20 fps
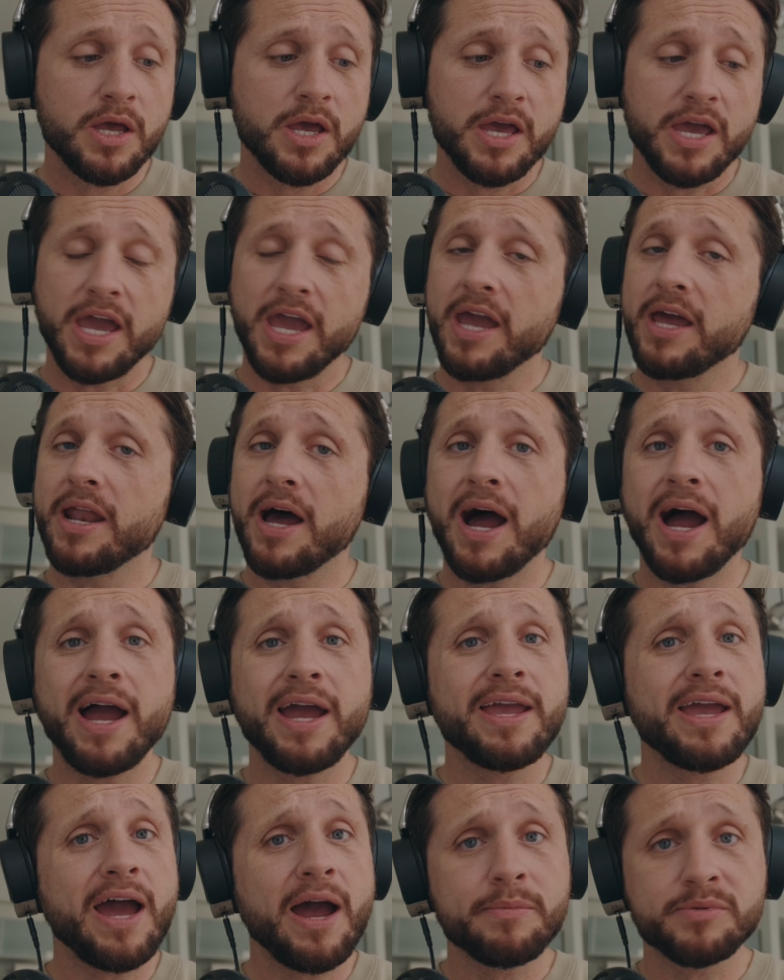And
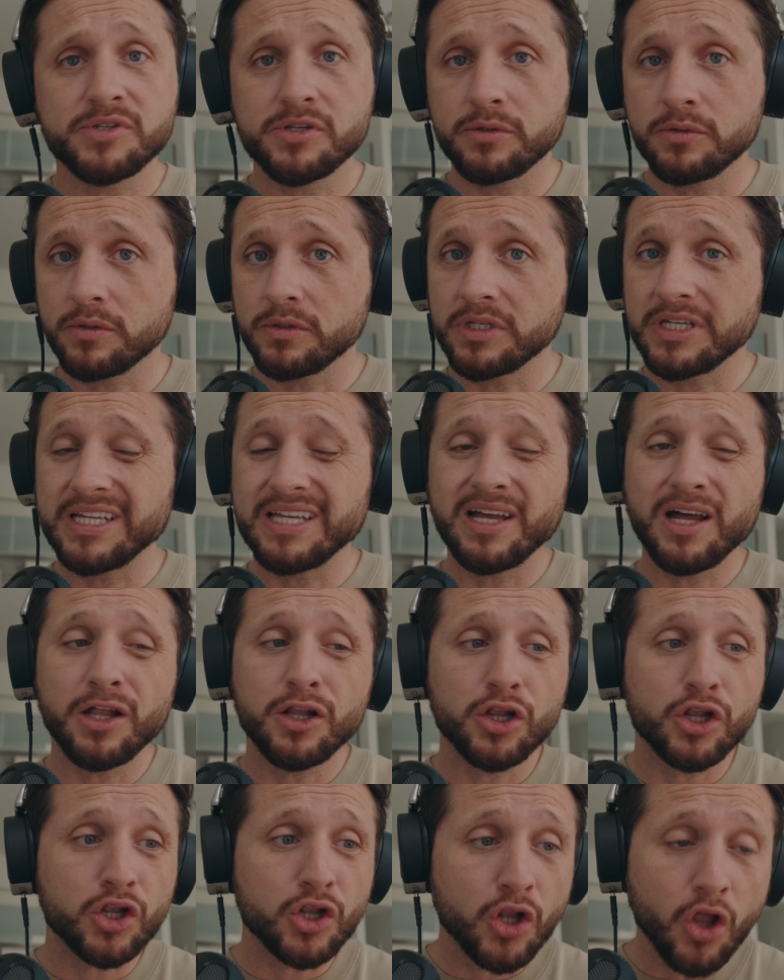I absolutely
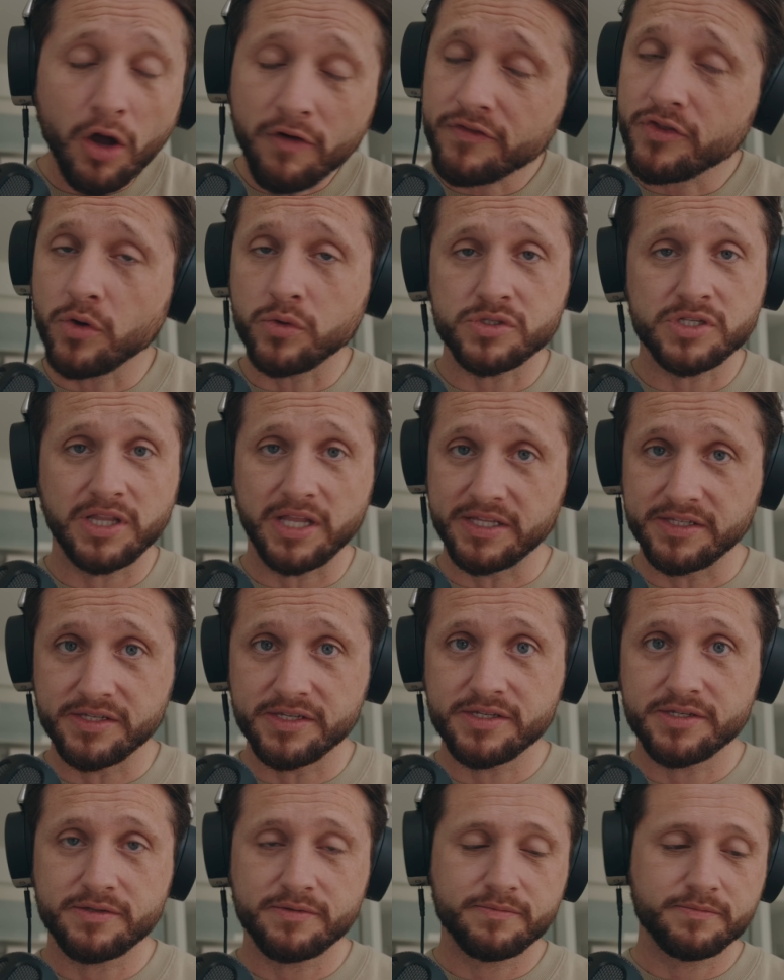love those
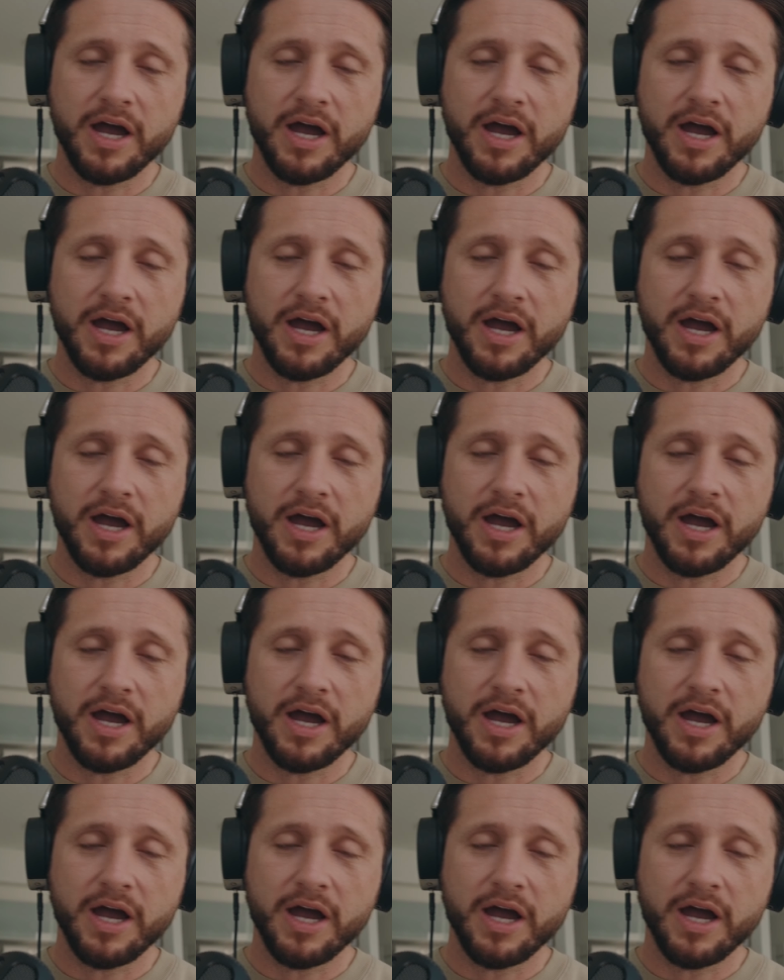lenses.